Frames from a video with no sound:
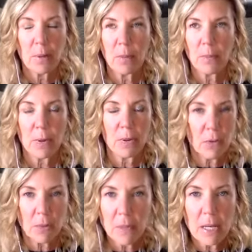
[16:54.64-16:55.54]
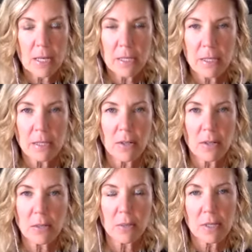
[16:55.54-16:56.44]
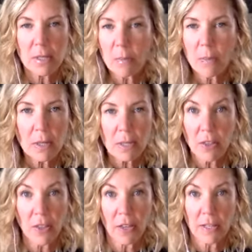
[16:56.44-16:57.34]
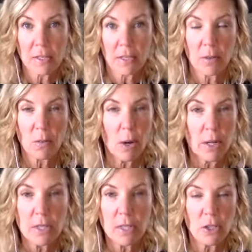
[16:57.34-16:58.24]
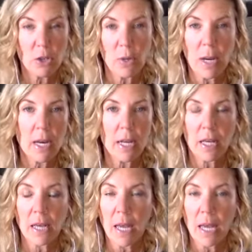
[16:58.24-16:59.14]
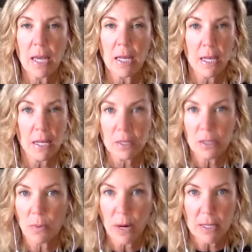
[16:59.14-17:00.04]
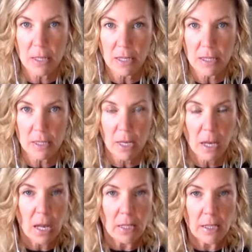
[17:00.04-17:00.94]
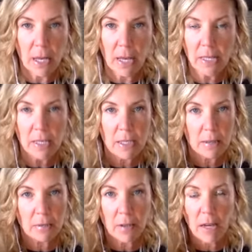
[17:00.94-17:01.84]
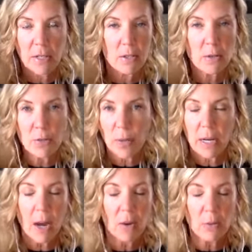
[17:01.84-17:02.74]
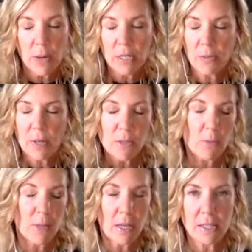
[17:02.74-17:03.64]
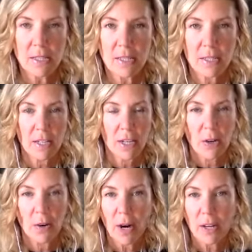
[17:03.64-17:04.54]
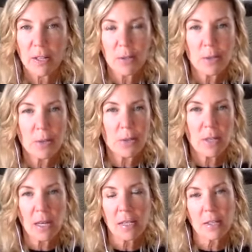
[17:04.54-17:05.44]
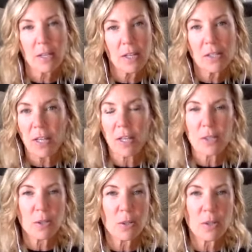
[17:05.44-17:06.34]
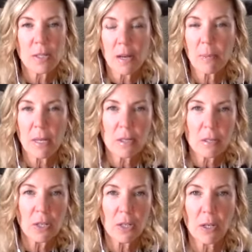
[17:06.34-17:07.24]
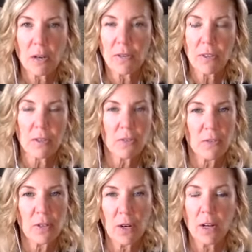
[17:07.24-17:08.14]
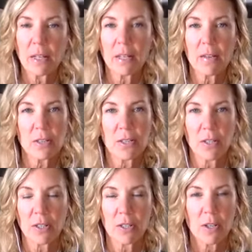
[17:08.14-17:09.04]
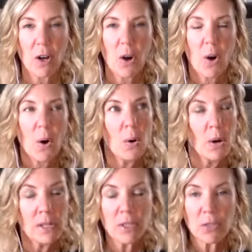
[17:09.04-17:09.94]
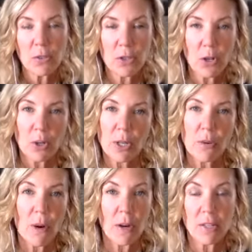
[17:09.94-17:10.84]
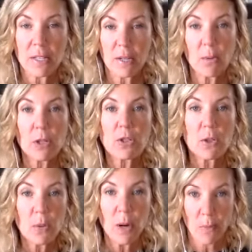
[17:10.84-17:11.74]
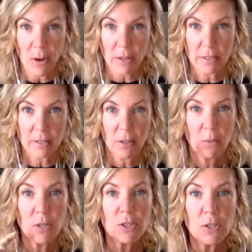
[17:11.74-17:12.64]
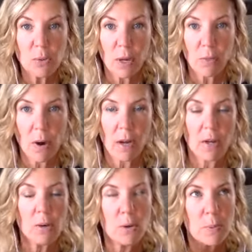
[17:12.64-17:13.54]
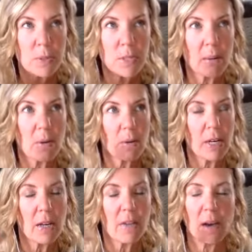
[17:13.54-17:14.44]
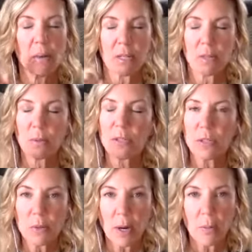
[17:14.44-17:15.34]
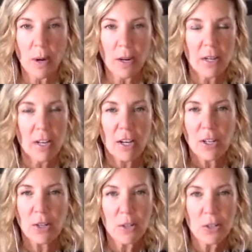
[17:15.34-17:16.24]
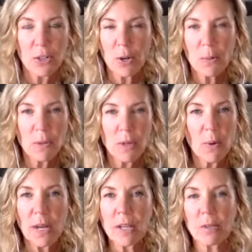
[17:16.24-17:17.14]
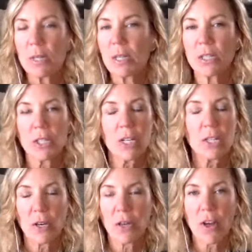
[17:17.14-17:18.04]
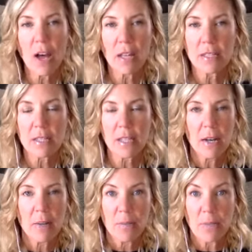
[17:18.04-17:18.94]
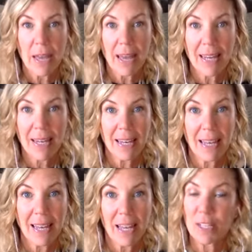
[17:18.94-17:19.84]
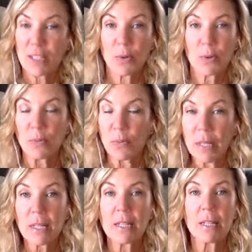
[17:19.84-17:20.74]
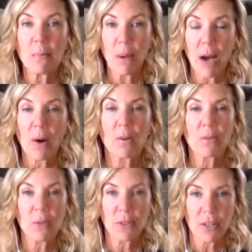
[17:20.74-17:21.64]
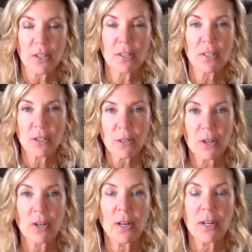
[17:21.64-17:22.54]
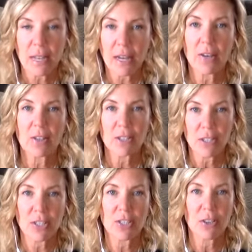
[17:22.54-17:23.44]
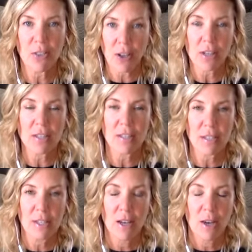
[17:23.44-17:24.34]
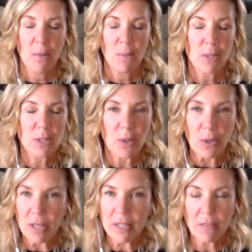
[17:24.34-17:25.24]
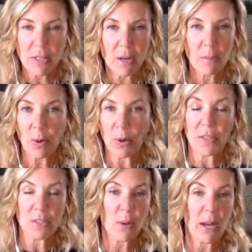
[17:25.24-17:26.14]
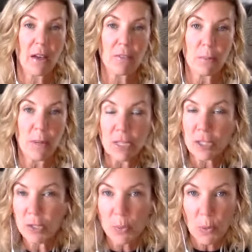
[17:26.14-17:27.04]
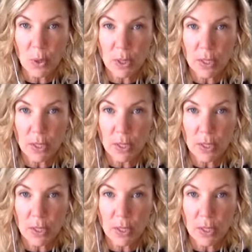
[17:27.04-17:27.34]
But for me, there's some simple little things. Like, one is creating a cancel process. Like, I use right now, erase, replace. Or I use cancel, or stop, cancel, clear. I have nothing to fear. All I love is here. Or I just turn it around and say, what do I want? What do I want? Oops, I'm going down that way. So what do I want? There's so many ways we can change our thoughts. And it's a really powerful thing to learn, is how to change our thoughts. Because our thoughts have to get on board. That's why affirmations work.